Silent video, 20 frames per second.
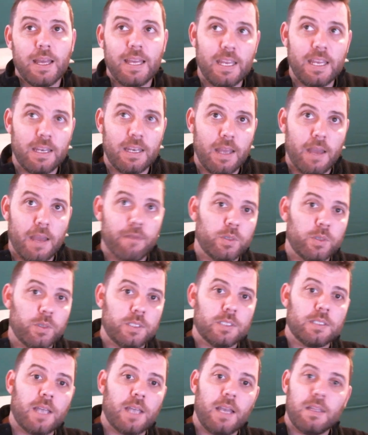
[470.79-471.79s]
In every
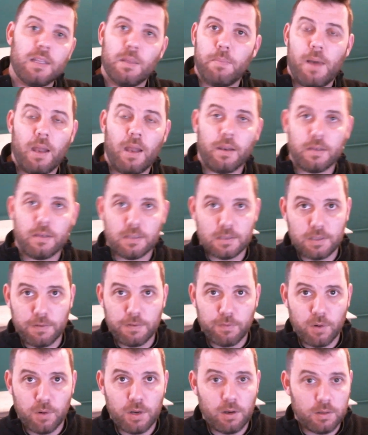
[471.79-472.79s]
state, the ballot is
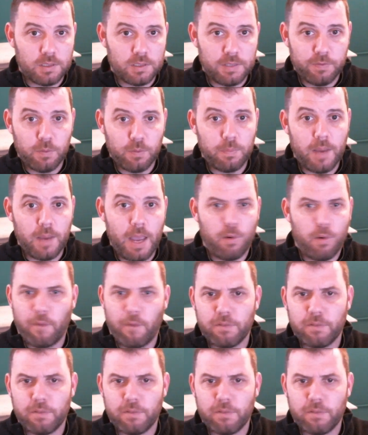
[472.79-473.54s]
different on different paper.